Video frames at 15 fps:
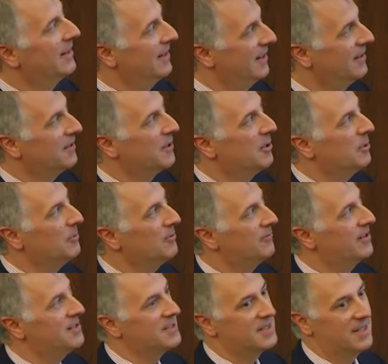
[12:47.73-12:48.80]
in coma,
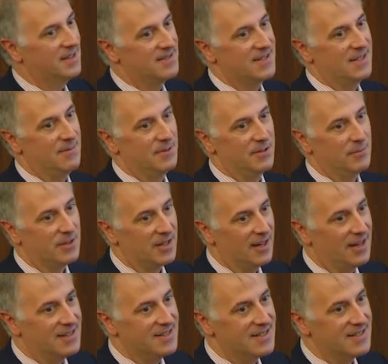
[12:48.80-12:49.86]
vegetative state, minimally
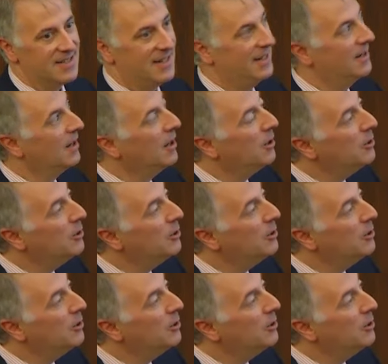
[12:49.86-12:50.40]
conscious state,